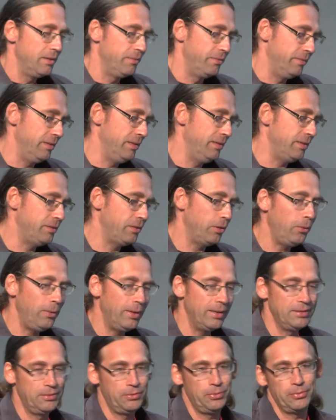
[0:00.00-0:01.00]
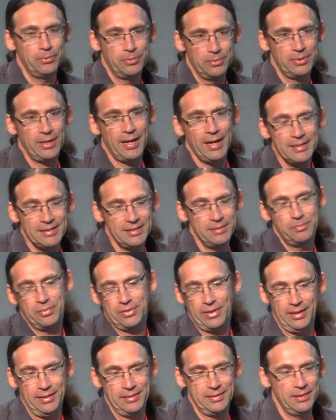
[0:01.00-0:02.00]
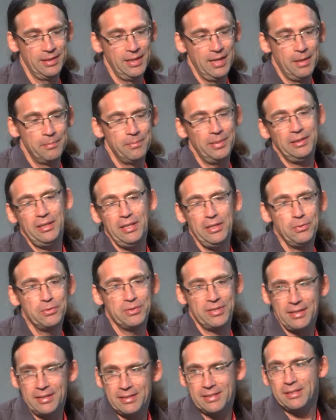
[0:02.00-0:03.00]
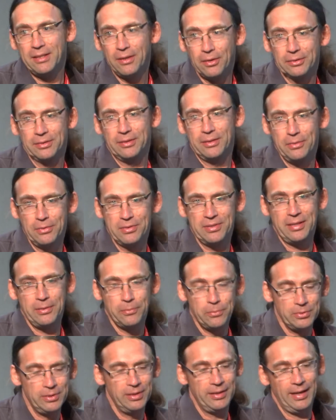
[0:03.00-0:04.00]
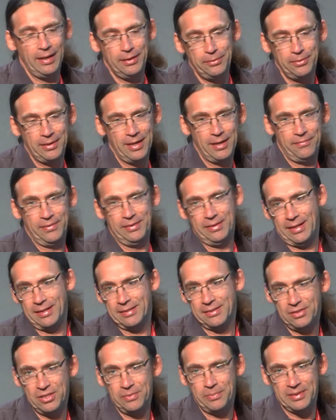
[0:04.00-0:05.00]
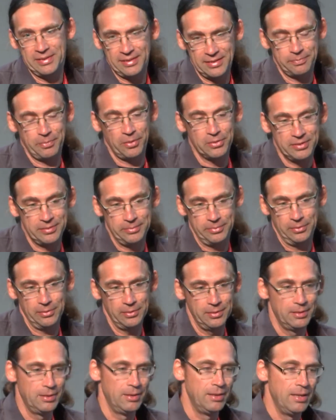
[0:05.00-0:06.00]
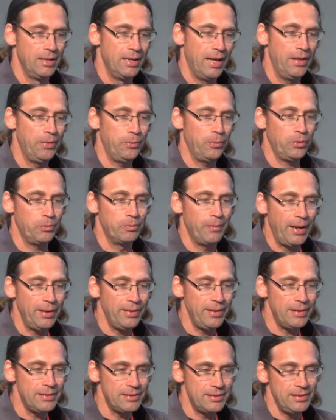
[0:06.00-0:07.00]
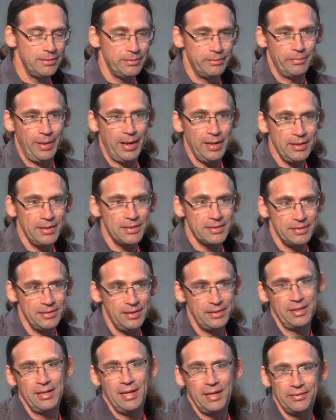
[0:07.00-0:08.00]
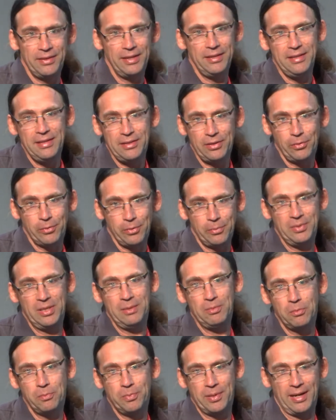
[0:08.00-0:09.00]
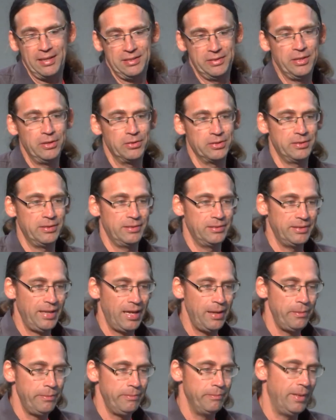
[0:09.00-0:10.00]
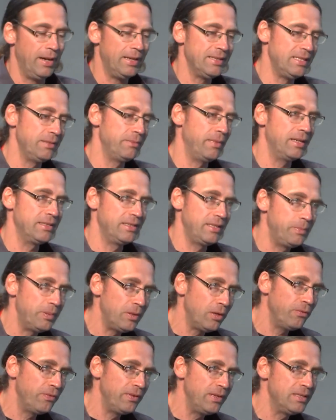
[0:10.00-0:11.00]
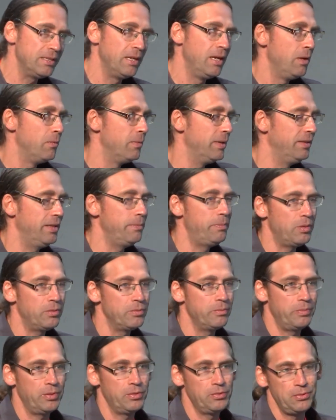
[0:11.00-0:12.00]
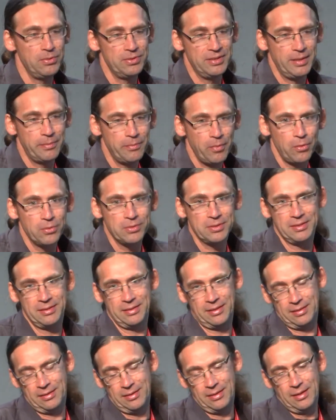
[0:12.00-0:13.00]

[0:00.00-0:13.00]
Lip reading: in the token to rise in price, but the user is not. The user would like to have it as cheap as possible. And what miners need, they need the optimum price, because they maximize the profits when they produce the most